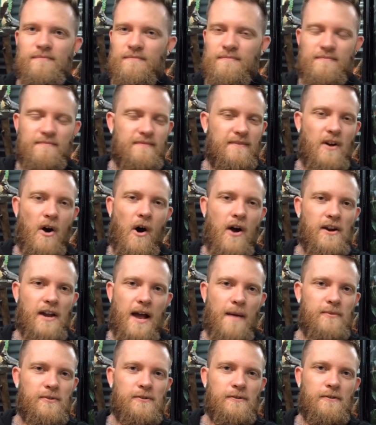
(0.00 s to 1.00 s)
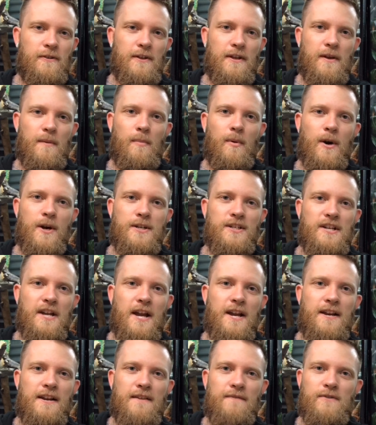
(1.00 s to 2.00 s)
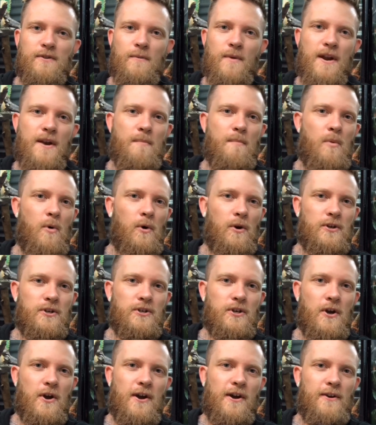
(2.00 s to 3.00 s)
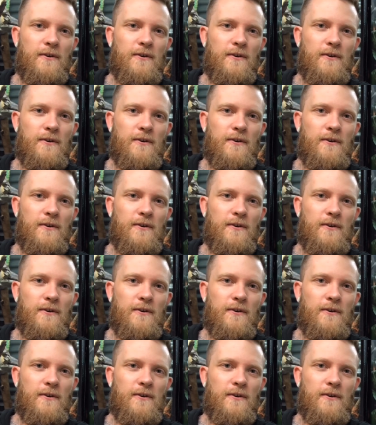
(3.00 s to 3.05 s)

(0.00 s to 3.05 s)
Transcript: I'd absolutely appreciate it if you went and bought a shirt,